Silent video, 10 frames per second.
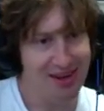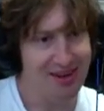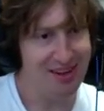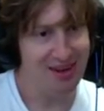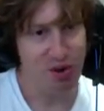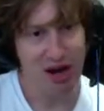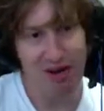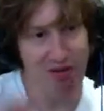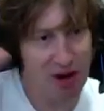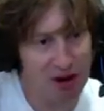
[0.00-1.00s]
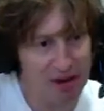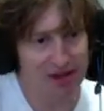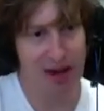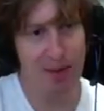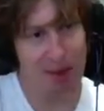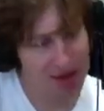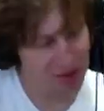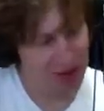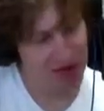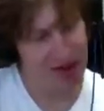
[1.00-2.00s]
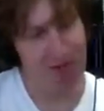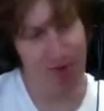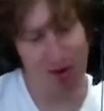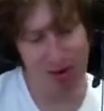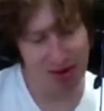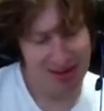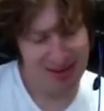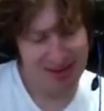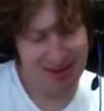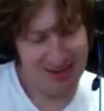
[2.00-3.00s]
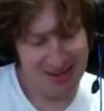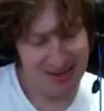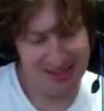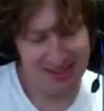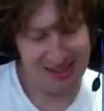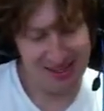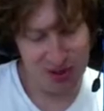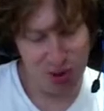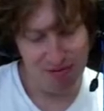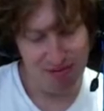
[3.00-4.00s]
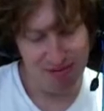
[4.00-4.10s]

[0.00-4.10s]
whatever else is happening around that bubble is sort of